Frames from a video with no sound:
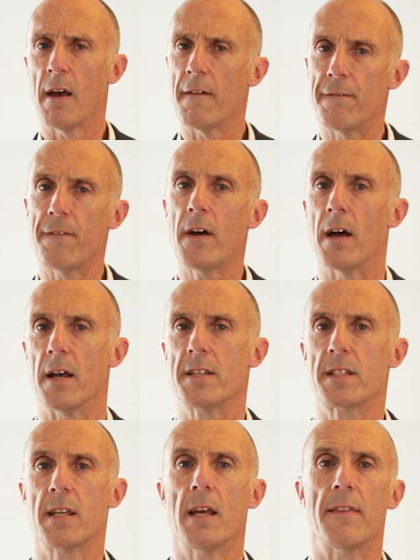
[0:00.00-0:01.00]

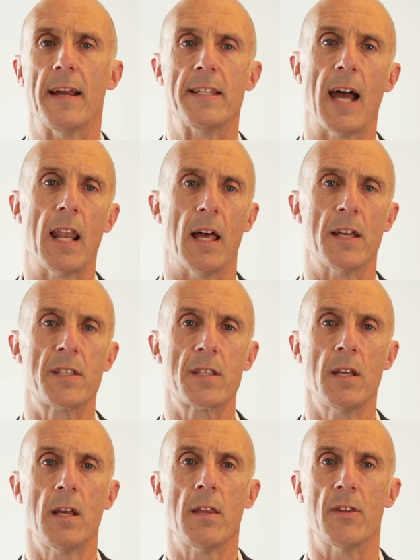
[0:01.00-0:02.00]
First, they tell us
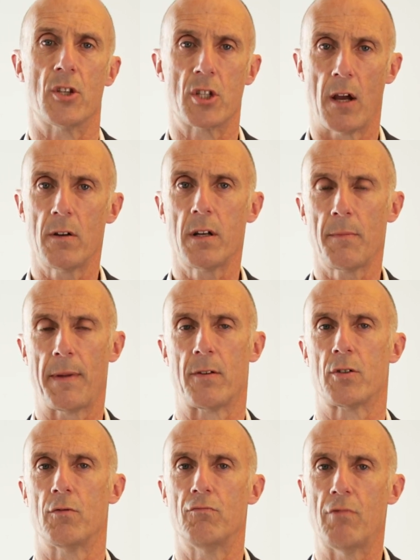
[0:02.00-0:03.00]
the total
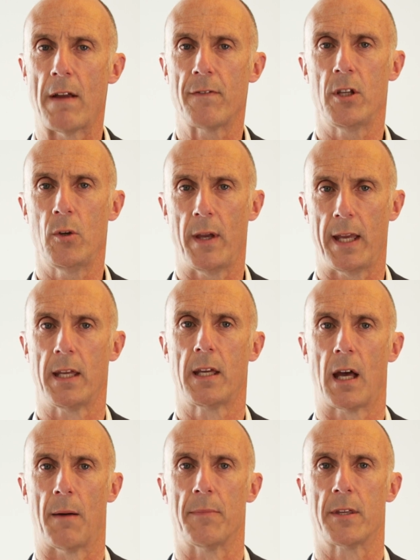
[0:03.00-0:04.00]
amount of revenue
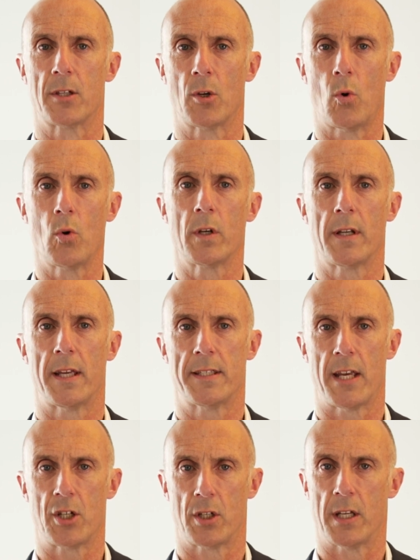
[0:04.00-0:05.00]
income that an
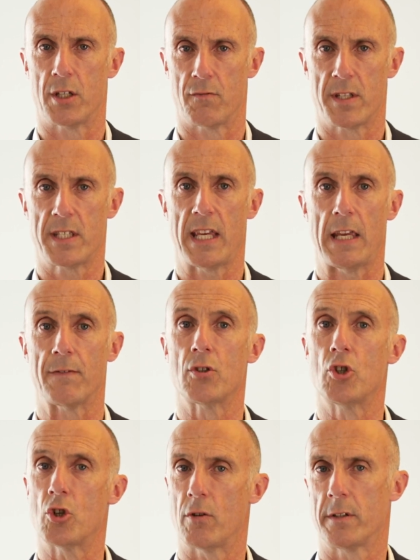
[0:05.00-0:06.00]
organisation has
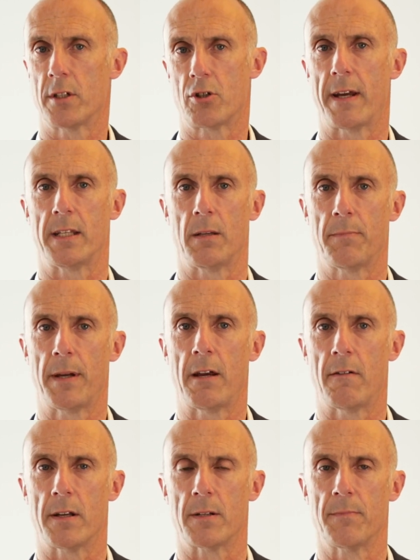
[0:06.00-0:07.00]
received during the trading
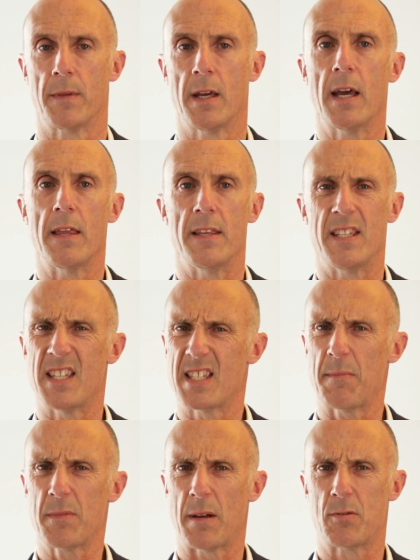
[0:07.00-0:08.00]
period. This is
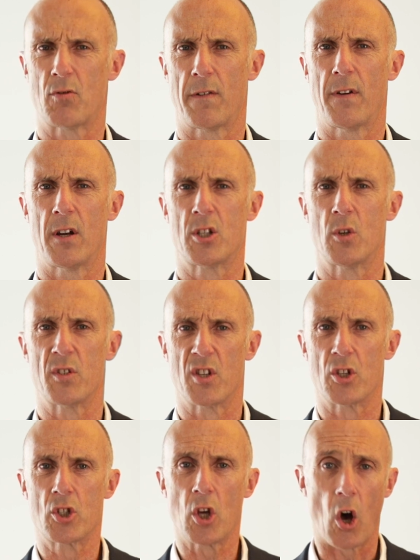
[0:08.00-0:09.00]
sometimes referred to as
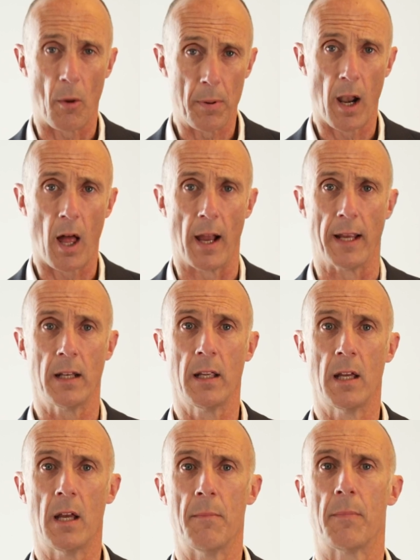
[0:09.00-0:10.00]
the top line
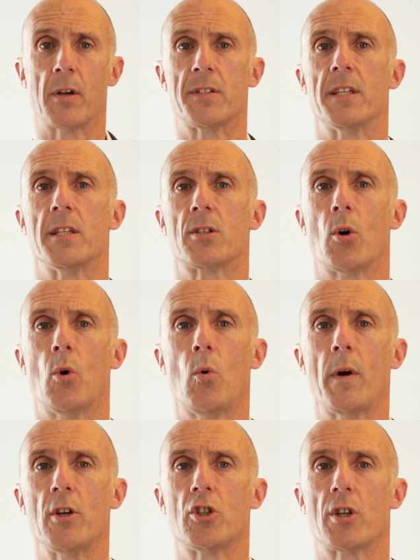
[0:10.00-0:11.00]
because it is
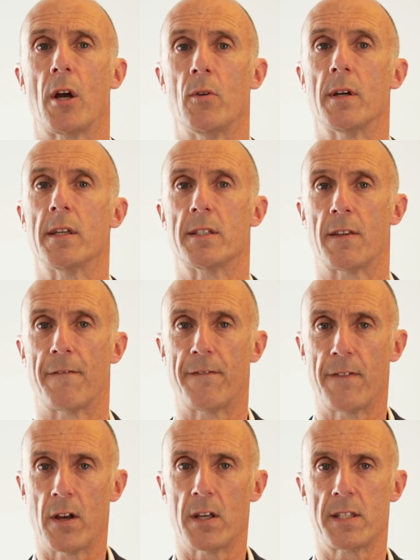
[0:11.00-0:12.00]
always shown as the
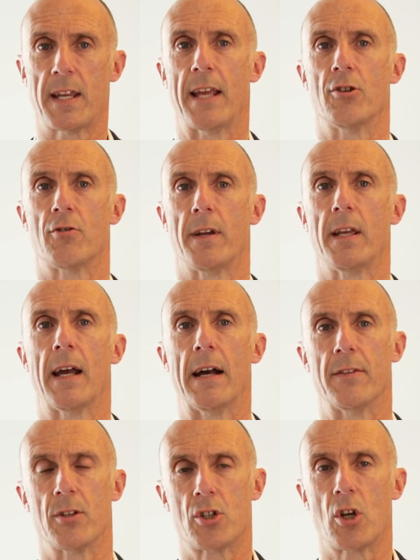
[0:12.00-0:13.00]
first entry
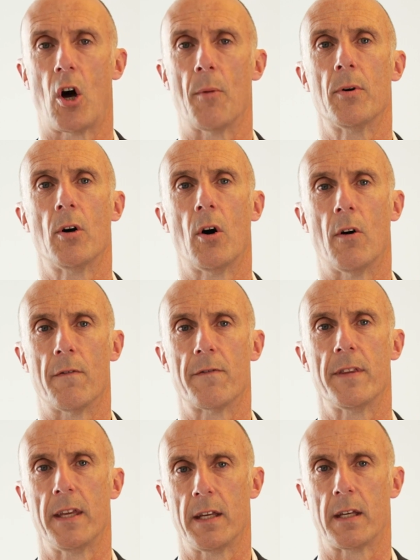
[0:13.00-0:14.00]
at the top of
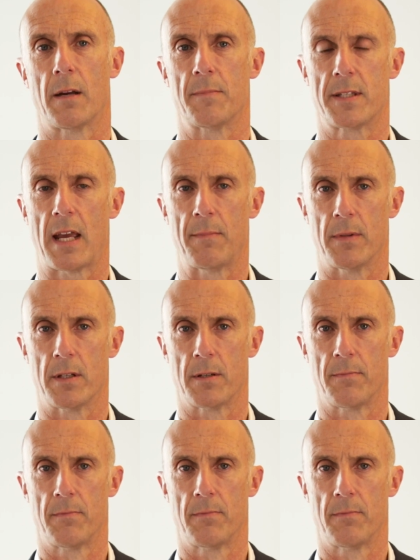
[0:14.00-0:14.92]
the income statement.